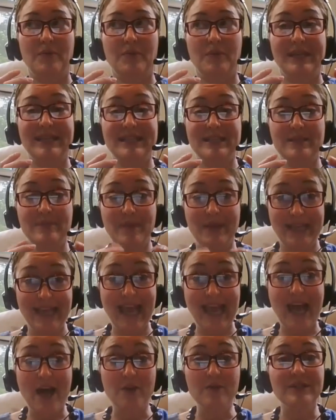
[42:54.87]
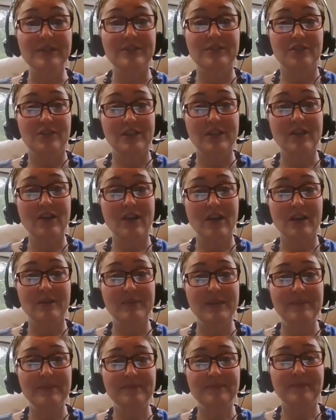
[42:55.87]
gets money out into the
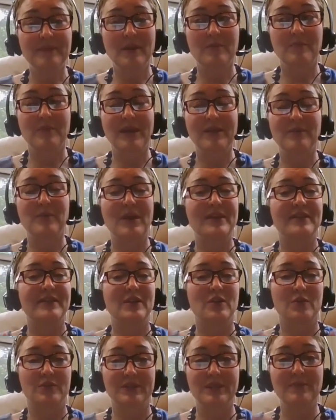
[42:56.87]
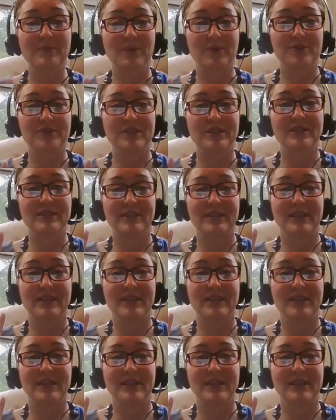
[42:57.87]
economy. By the way, the only person in